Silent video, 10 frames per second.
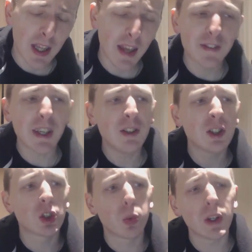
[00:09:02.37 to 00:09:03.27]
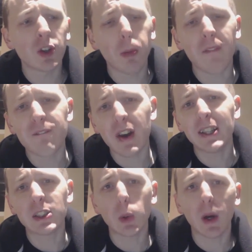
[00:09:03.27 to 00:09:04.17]
They've seen you switch from a
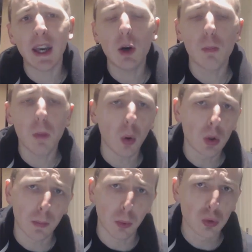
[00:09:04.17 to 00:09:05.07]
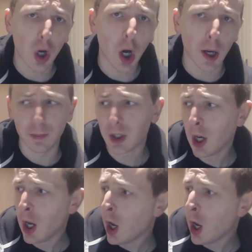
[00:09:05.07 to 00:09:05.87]
face to a heel multiple times.